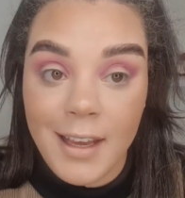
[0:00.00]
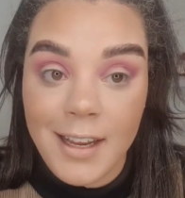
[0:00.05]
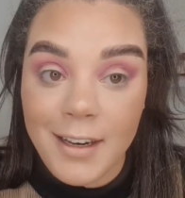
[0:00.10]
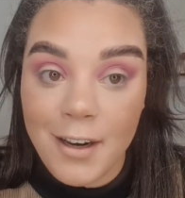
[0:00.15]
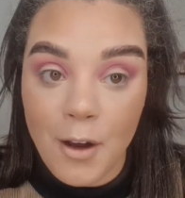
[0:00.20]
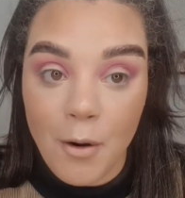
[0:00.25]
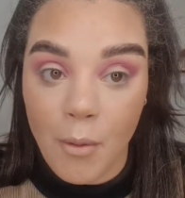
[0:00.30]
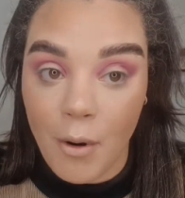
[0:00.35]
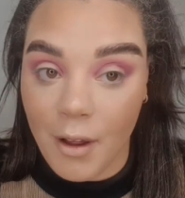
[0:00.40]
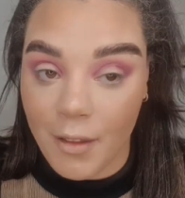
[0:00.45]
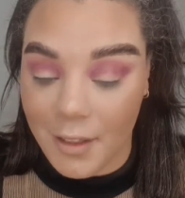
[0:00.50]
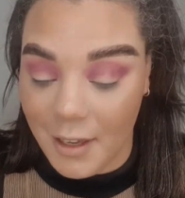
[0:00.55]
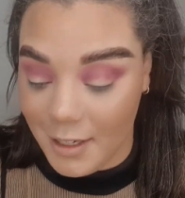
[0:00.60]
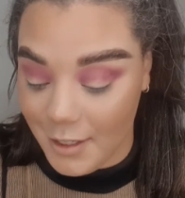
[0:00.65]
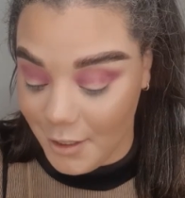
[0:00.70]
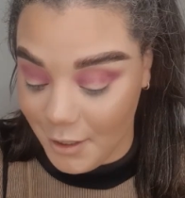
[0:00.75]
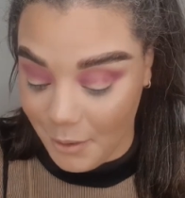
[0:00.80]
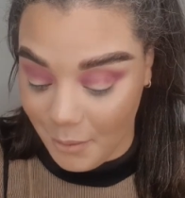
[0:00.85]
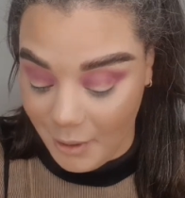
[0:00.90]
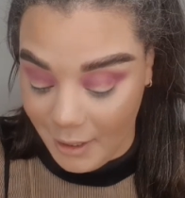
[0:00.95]
know what they're
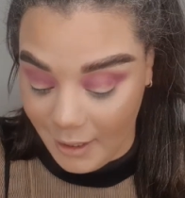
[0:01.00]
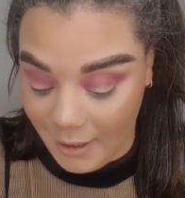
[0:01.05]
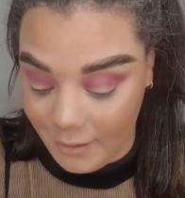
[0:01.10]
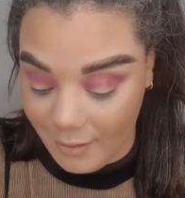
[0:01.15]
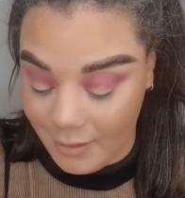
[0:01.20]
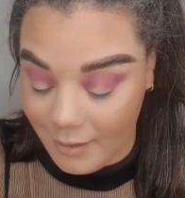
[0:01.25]
doing.